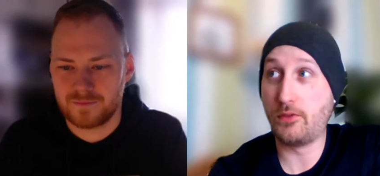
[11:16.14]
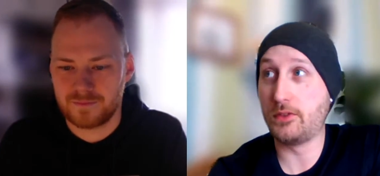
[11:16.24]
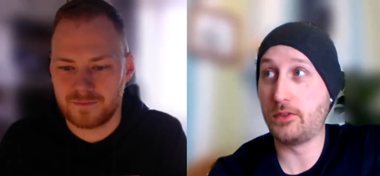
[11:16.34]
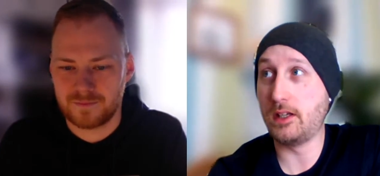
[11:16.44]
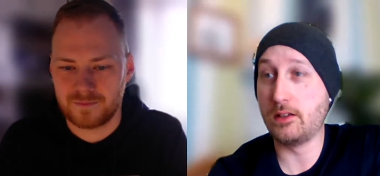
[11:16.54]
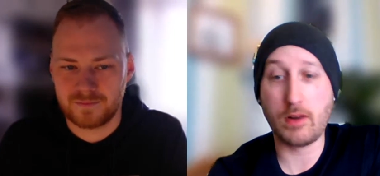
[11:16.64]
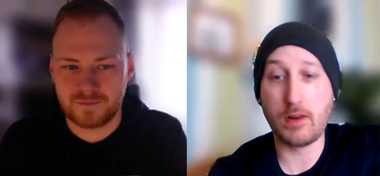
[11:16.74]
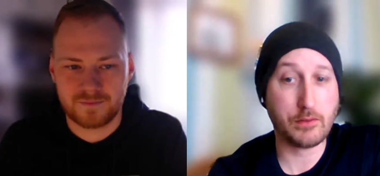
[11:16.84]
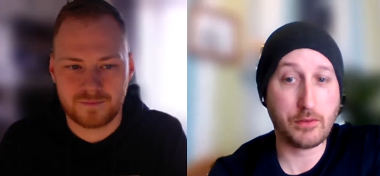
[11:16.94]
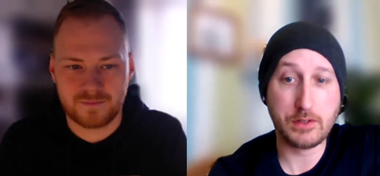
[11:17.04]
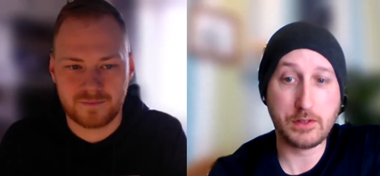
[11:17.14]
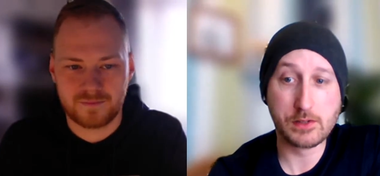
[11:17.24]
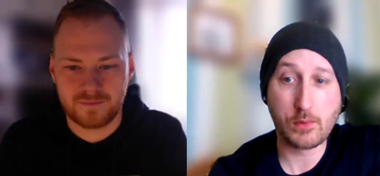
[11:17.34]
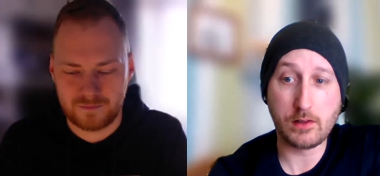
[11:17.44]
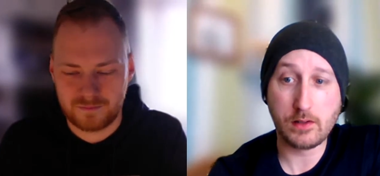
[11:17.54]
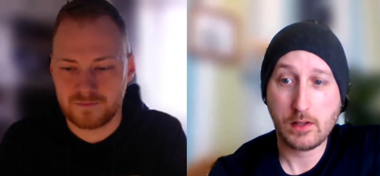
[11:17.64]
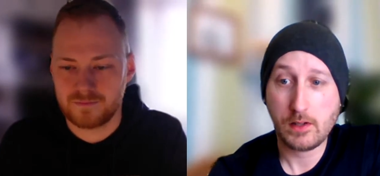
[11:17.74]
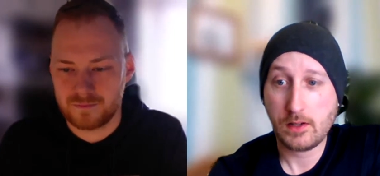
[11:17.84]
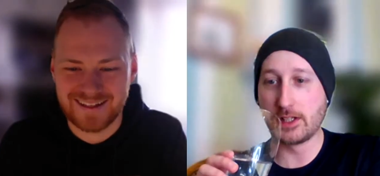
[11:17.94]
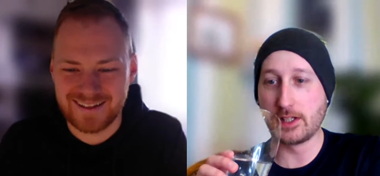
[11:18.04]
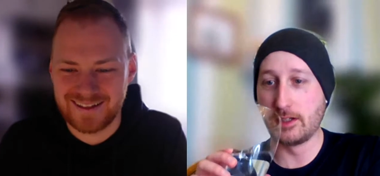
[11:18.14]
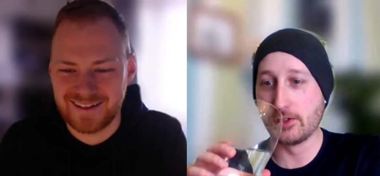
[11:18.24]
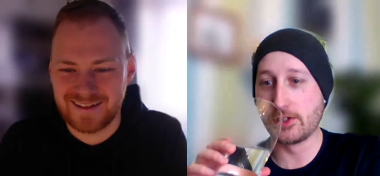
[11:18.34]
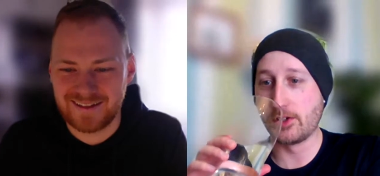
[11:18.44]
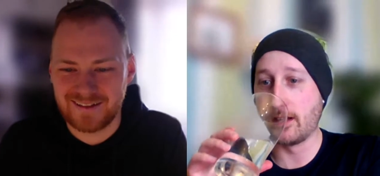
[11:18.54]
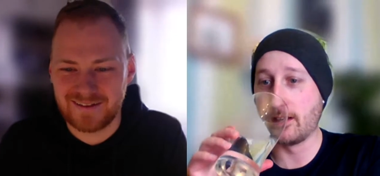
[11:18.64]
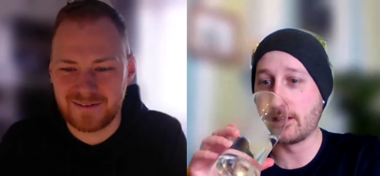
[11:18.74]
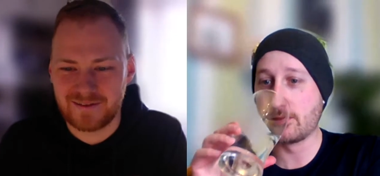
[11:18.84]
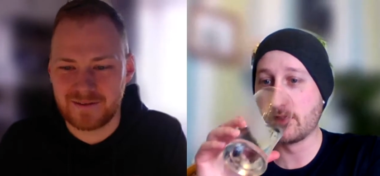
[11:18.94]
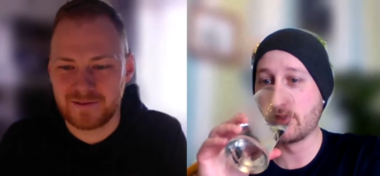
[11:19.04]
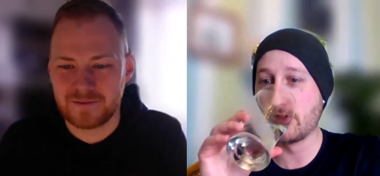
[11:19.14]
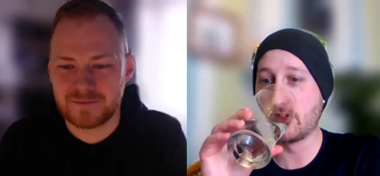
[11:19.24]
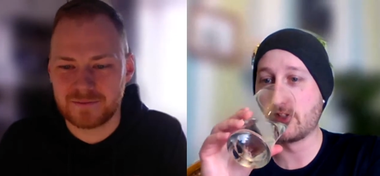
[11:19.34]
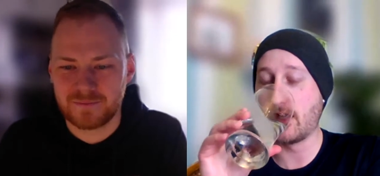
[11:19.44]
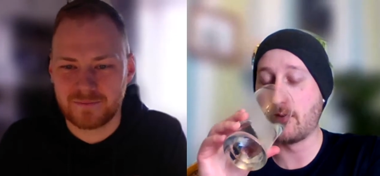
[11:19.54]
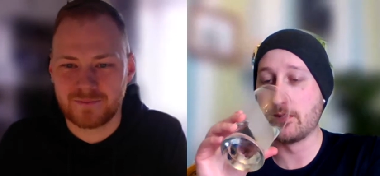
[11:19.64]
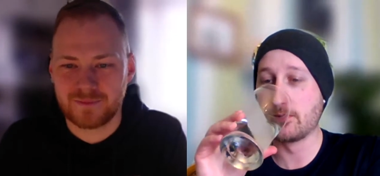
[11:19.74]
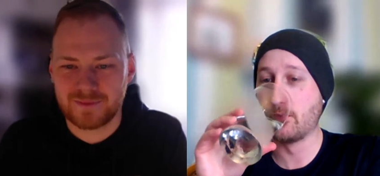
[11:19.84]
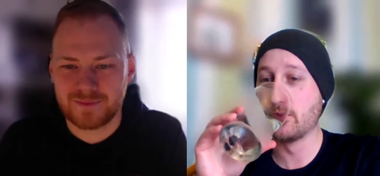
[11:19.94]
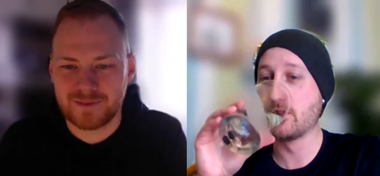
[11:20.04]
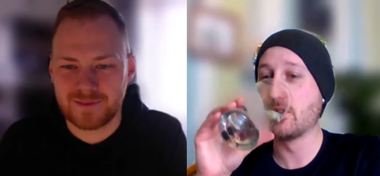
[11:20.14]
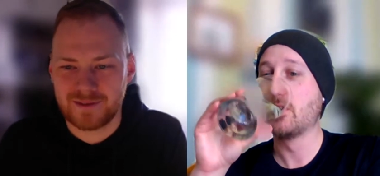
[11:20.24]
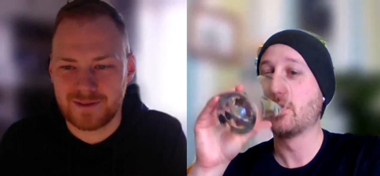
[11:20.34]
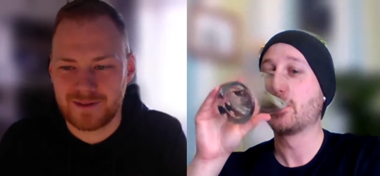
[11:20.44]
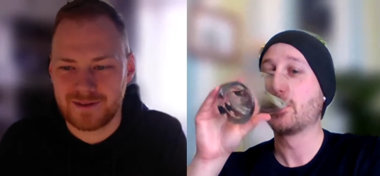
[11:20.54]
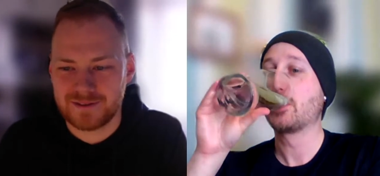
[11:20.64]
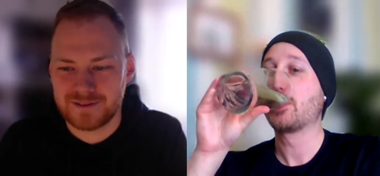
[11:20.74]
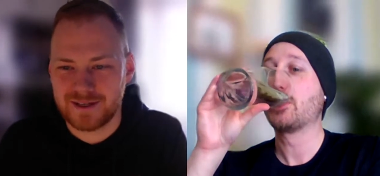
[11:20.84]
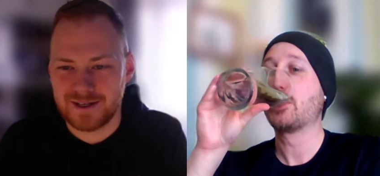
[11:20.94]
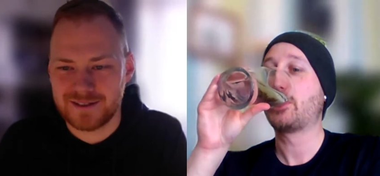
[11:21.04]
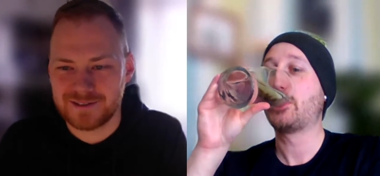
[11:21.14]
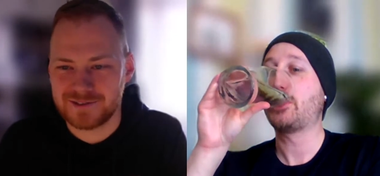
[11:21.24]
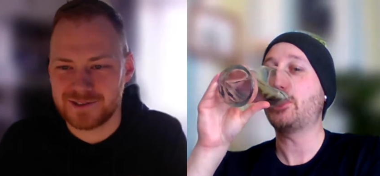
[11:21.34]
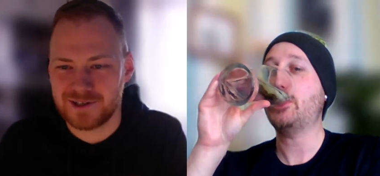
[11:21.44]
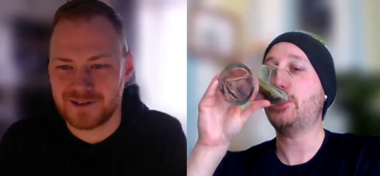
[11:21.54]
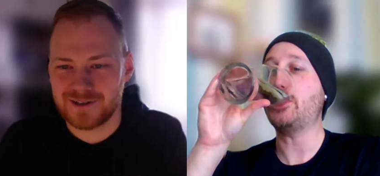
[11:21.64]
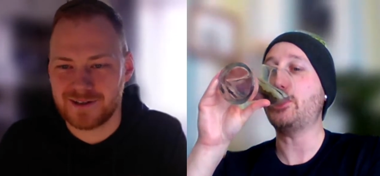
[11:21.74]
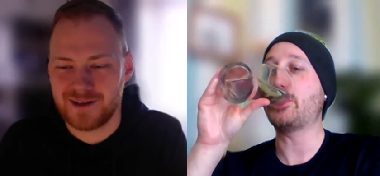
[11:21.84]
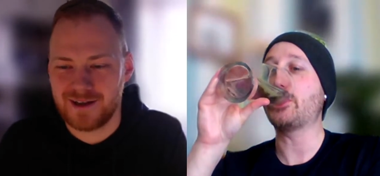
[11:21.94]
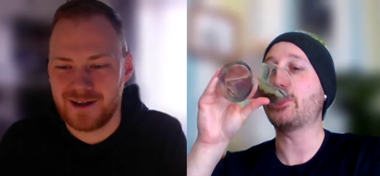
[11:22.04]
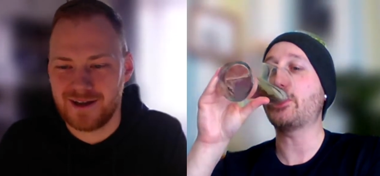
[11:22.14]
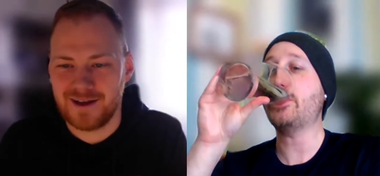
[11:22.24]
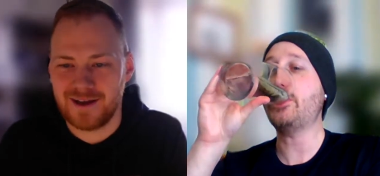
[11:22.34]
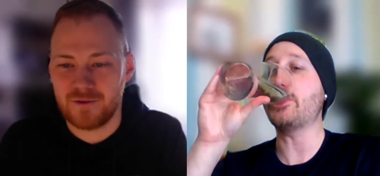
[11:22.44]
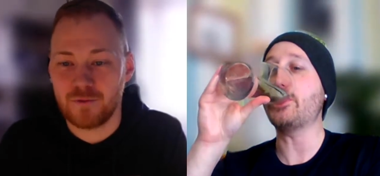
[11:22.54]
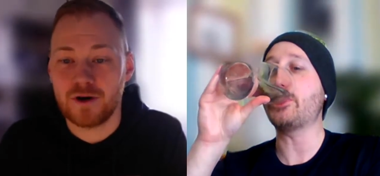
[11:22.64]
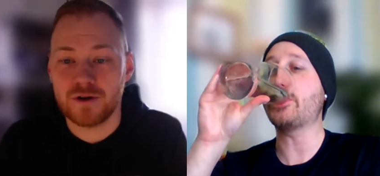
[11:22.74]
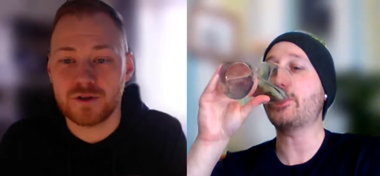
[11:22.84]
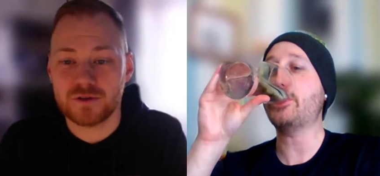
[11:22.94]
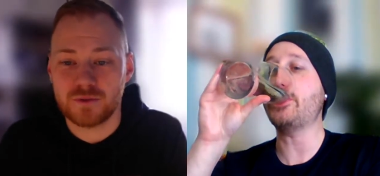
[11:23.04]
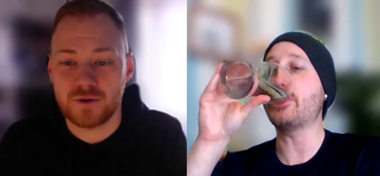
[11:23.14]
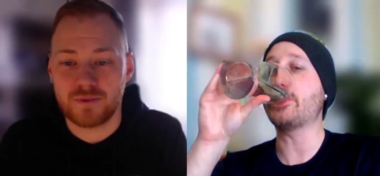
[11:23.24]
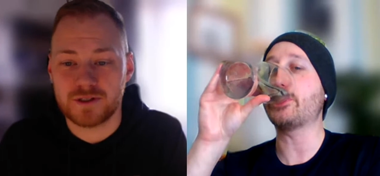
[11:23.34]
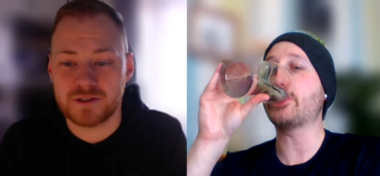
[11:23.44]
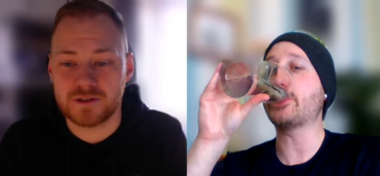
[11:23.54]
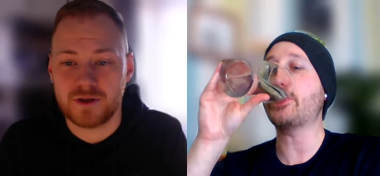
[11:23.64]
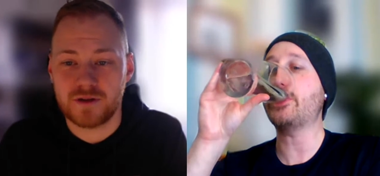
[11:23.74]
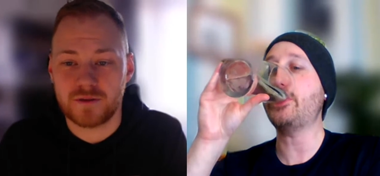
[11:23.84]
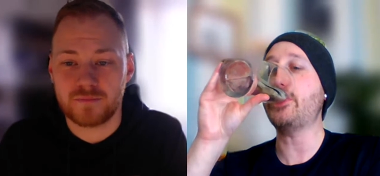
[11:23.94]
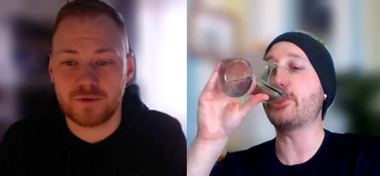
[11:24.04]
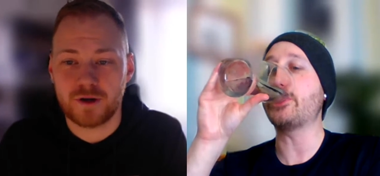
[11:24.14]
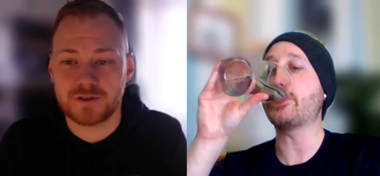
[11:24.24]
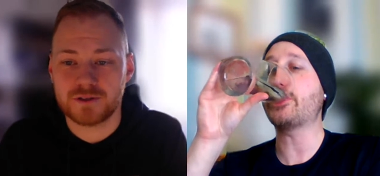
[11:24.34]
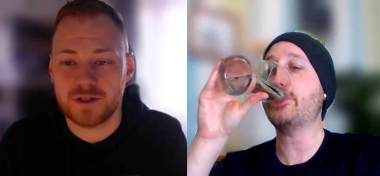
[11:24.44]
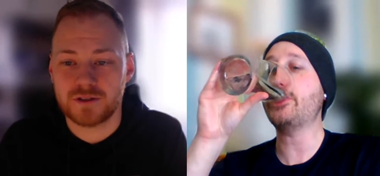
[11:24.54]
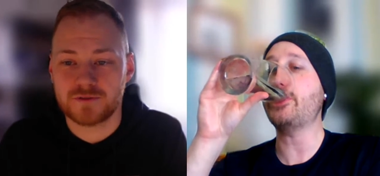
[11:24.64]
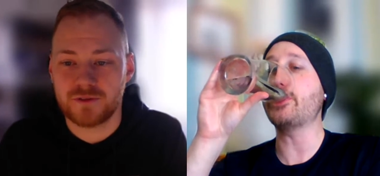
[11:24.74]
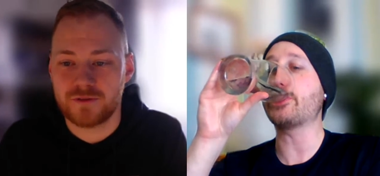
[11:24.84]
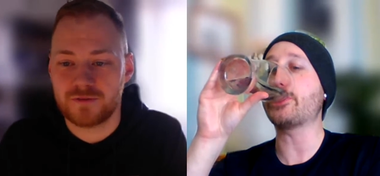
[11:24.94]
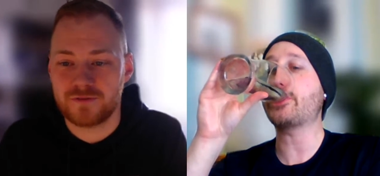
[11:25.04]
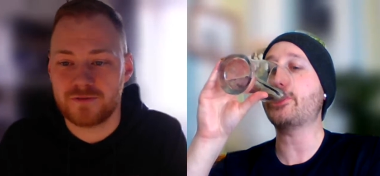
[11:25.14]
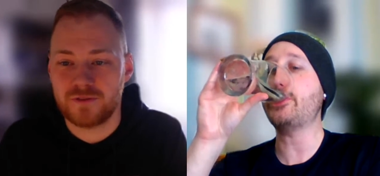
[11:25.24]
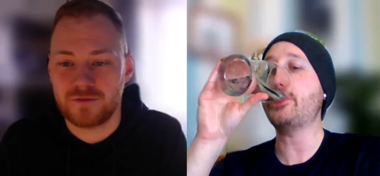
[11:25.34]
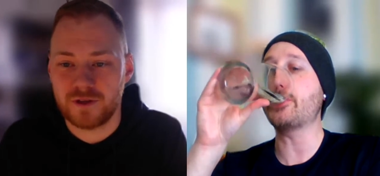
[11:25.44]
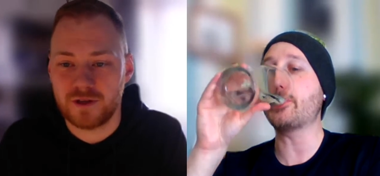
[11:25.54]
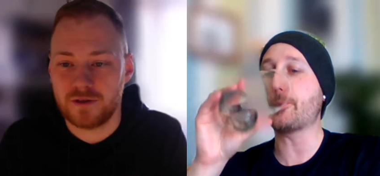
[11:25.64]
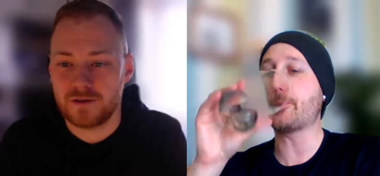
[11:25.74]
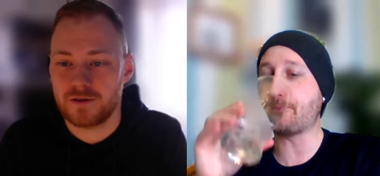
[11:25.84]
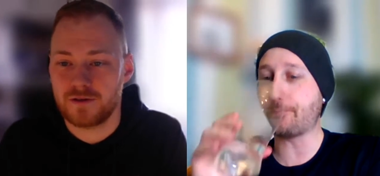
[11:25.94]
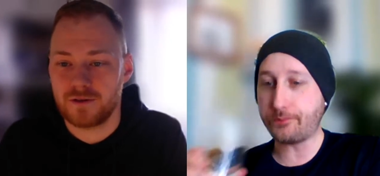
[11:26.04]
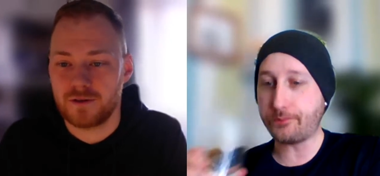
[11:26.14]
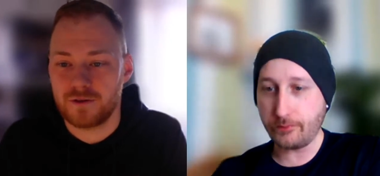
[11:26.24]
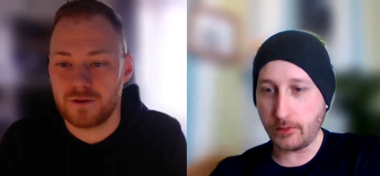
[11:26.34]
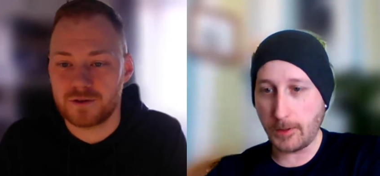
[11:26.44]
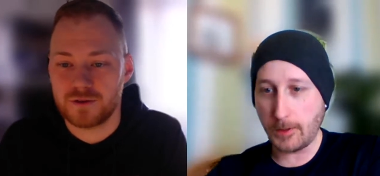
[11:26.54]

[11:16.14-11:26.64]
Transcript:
Speaker 1: 50 regular 50 as well. Sing a little song, Alex, whilst I just down this water. Sing a little song.
Speaker 2: Uh, well, it's also worth mentioning as well the price change for the 50, the